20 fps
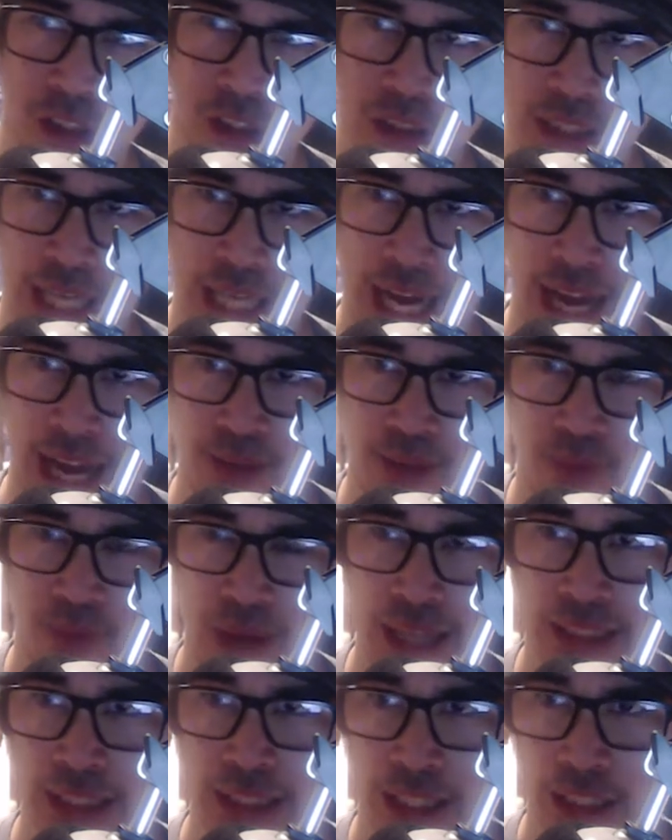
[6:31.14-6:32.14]
and
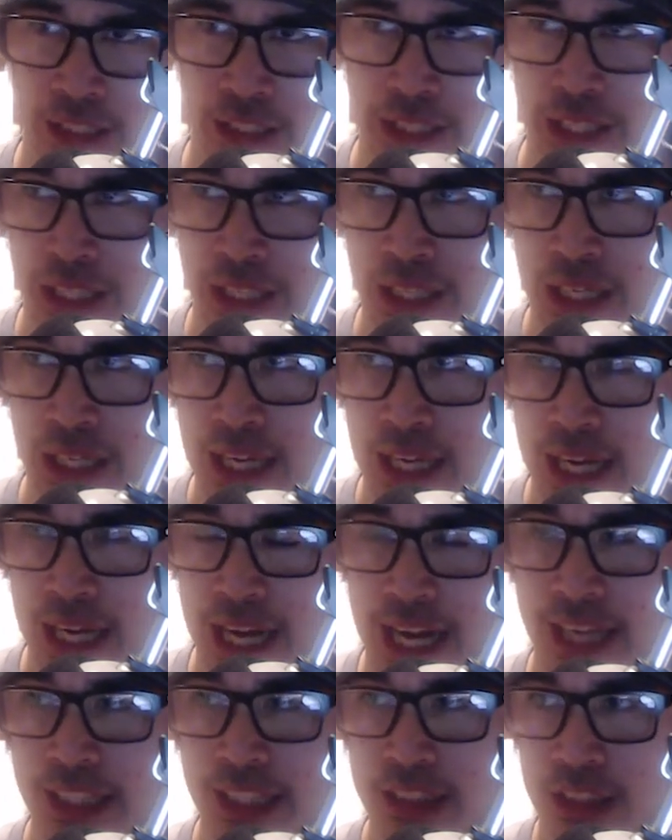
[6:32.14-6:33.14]
basically
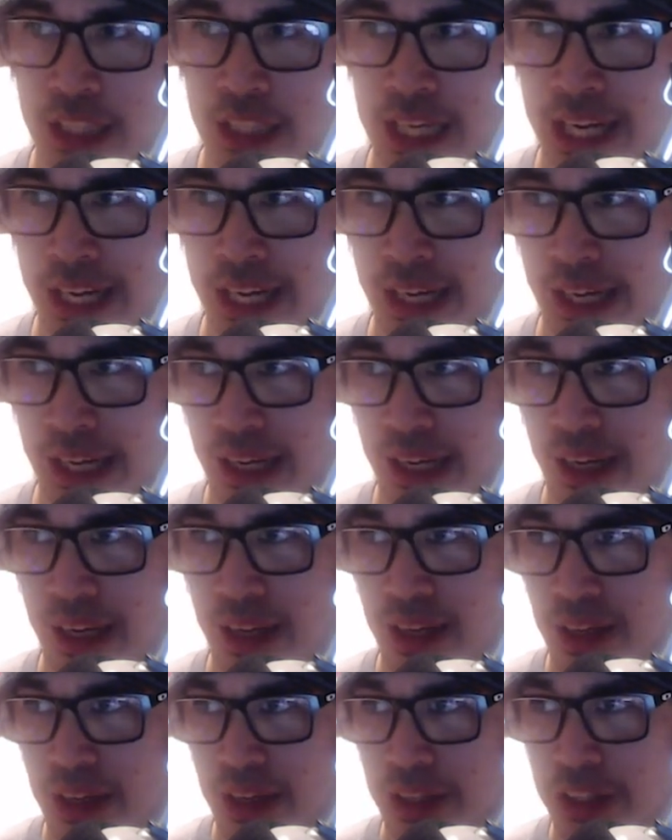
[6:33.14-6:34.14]
it's like,
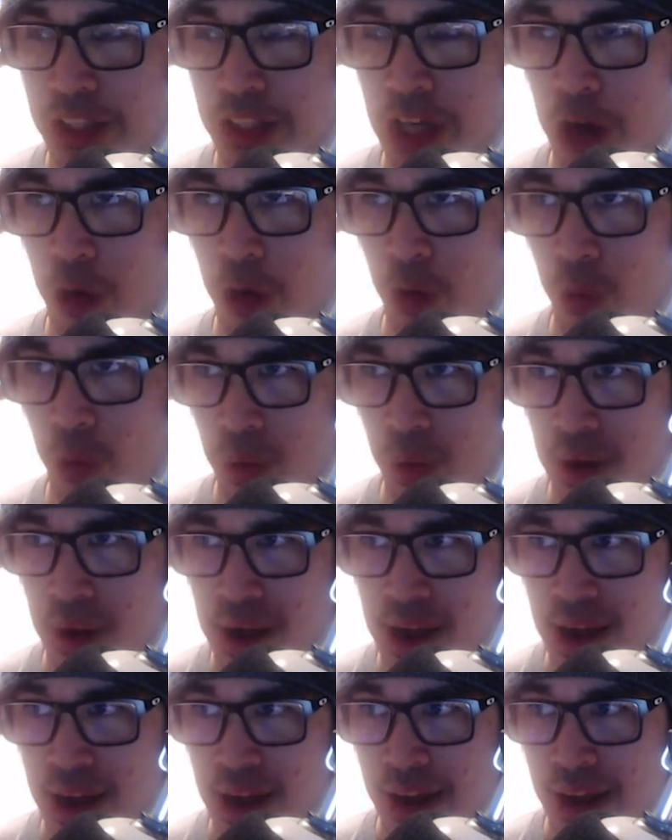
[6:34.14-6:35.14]
you know,
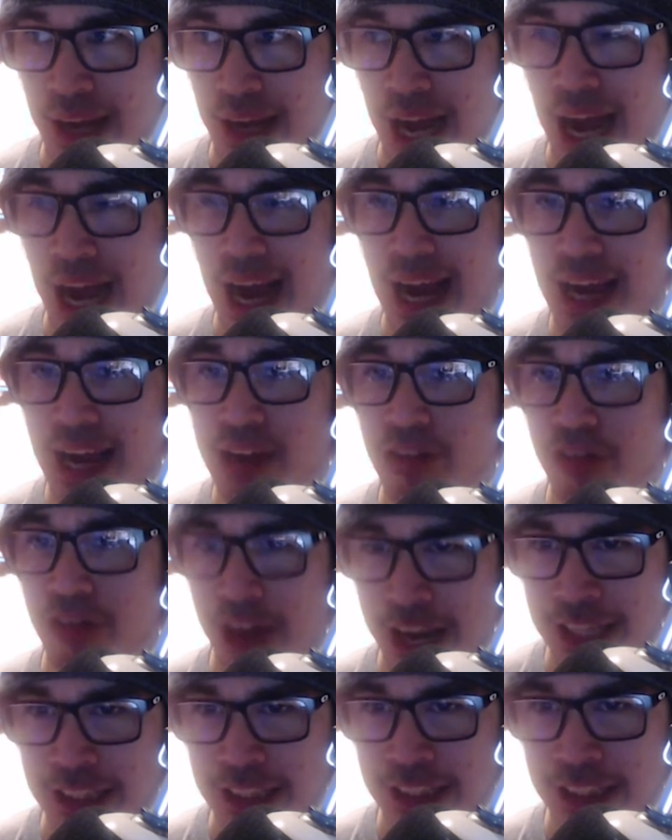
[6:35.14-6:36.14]
high
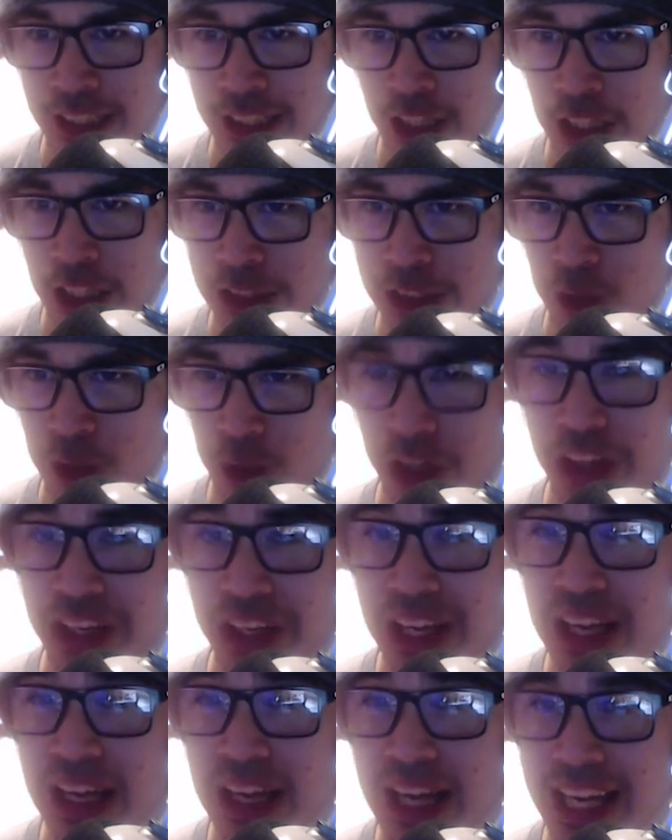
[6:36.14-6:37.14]
fantasy
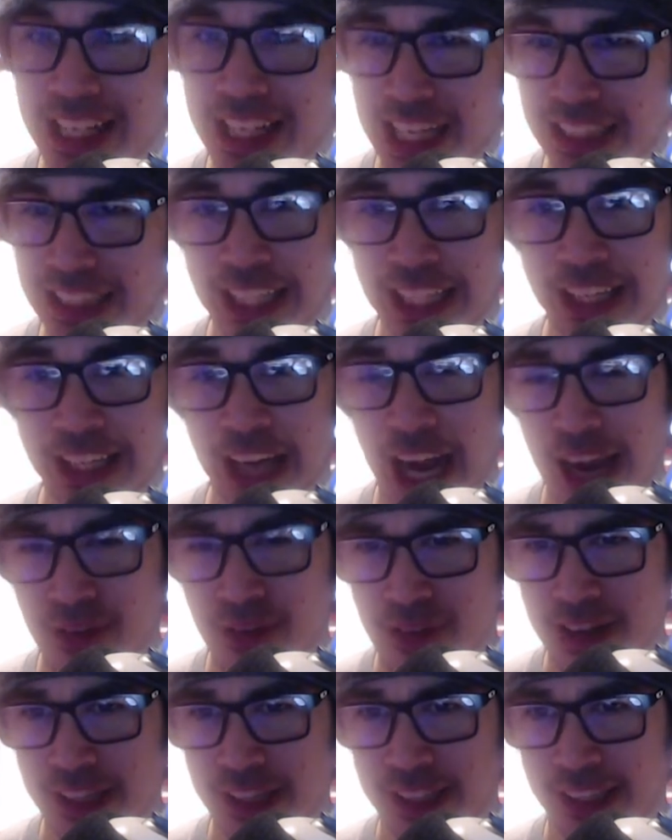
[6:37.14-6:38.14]
Australia. And I say high
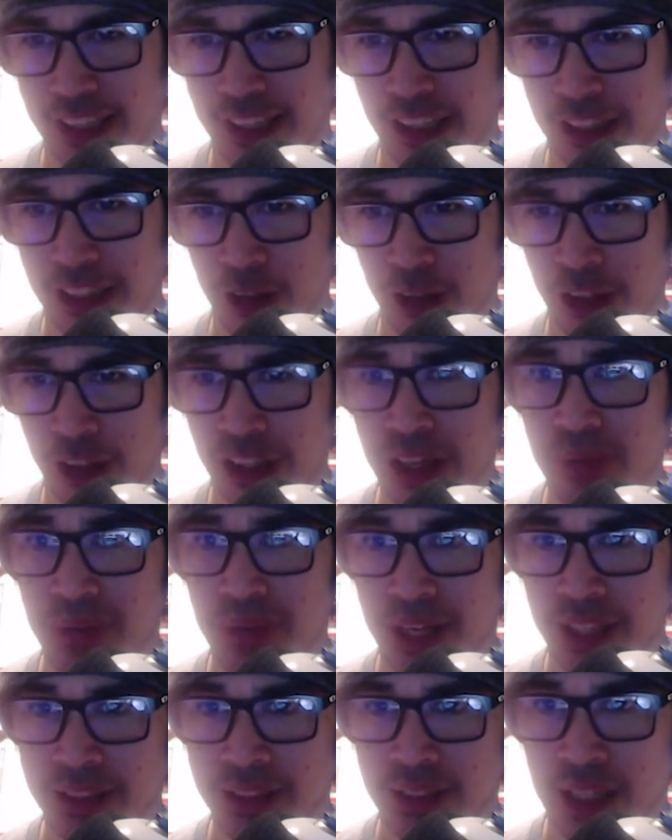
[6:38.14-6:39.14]
fantasy Australia
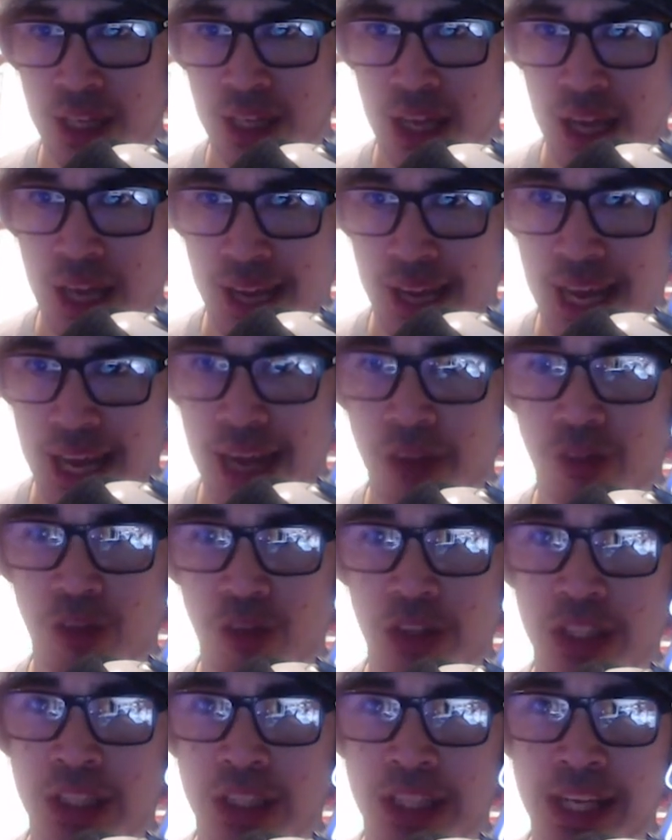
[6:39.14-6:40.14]
because
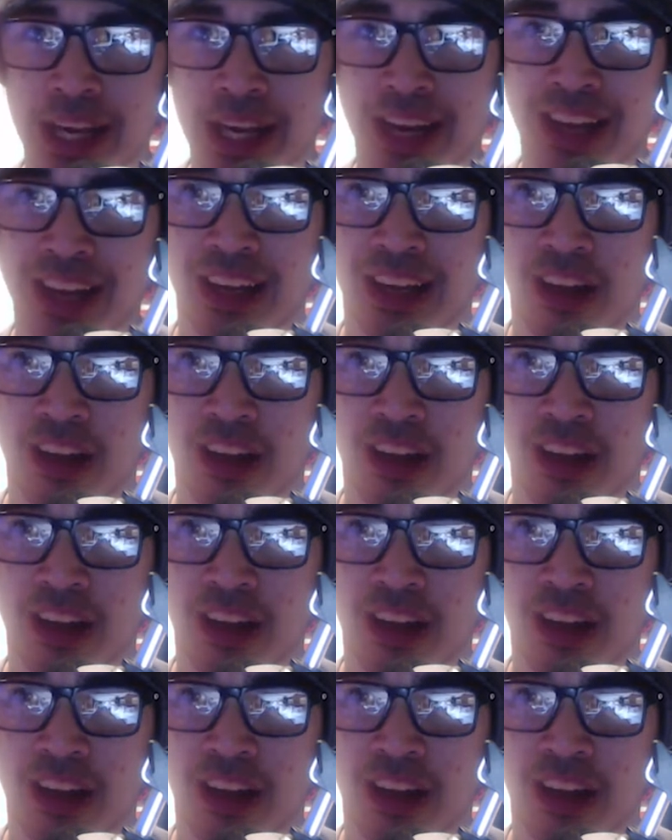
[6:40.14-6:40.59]
everything